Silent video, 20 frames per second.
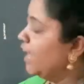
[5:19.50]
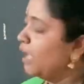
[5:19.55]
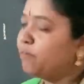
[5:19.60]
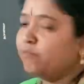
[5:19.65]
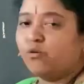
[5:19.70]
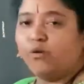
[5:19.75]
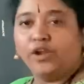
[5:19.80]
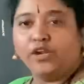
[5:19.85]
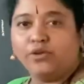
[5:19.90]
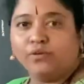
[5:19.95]
I am
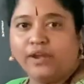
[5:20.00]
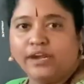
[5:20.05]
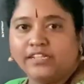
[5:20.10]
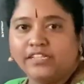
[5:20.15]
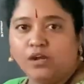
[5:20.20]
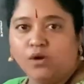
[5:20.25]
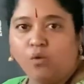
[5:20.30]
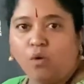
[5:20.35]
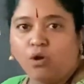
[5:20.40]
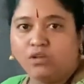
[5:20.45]
going to get
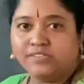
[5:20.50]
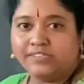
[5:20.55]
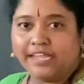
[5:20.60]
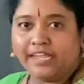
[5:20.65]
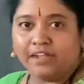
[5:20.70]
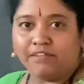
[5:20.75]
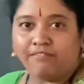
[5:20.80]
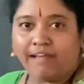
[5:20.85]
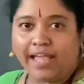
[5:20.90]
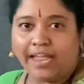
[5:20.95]
the
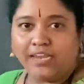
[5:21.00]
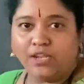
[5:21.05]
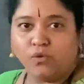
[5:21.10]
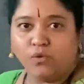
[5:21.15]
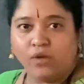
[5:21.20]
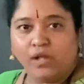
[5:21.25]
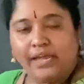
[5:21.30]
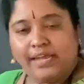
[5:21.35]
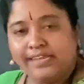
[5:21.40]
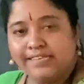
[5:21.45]
cosec value.
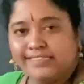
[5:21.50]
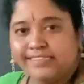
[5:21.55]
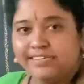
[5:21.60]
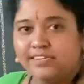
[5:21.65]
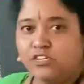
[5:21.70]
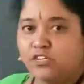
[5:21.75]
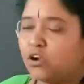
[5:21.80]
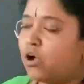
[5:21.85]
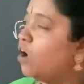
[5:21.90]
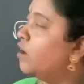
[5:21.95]
Is it
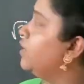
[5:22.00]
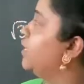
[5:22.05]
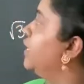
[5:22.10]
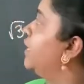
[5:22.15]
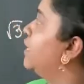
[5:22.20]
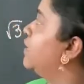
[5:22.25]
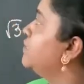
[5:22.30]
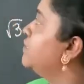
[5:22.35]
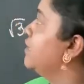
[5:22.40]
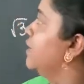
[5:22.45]
not,
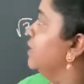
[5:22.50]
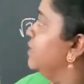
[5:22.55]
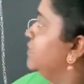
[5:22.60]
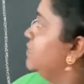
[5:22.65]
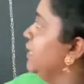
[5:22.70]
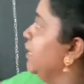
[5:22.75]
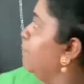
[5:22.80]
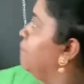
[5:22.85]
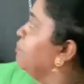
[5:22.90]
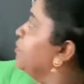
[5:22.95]
dears?
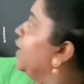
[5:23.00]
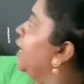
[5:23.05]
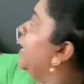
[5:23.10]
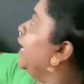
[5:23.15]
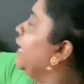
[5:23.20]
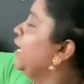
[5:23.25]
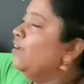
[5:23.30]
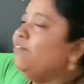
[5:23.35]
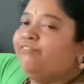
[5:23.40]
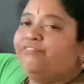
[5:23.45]
See,
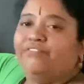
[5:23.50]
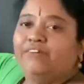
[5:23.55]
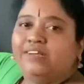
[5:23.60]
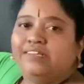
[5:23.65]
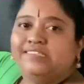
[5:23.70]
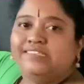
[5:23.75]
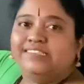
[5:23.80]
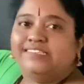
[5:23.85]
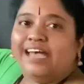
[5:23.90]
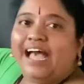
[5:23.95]
if
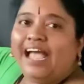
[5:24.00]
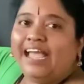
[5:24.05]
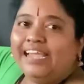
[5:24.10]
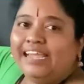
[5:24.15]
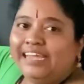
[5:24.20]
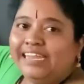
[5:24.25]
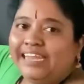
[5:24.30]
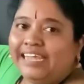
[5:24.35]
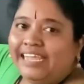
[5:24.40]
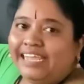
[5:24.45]

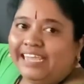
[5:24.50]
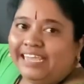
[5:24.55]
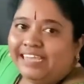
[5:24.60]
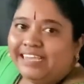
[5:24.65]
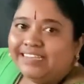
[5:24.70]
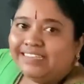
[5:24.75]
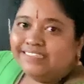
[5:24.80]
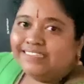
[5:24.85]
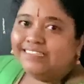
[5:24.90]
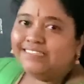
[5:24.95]
sine
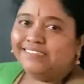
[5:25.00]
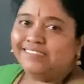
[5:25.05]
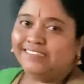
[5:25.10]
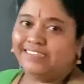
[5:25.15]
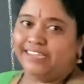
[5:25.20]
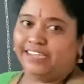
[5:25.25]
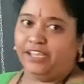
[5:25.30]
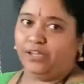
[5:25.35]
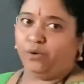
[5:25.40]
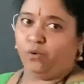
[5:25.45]
is
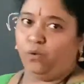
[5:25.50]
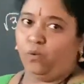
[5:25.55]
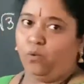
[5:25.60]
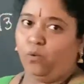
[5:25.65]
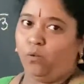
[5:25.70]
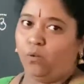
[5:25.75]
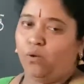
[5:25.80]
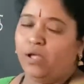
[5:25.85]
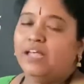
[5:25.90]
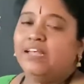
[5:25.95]

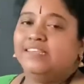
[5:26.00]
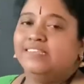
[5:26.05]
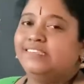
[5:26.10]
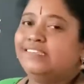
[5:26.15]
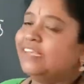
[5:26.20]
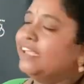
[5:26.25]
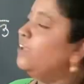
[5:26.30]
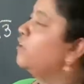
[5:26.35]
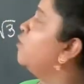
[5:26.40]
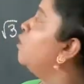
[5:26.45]
0,
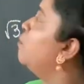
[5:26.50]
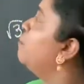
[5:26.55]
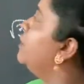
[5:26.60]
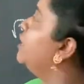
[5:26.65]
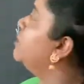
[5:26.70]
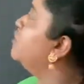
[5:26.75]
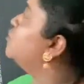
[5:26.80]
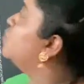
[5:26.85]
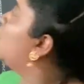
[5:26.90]
0 means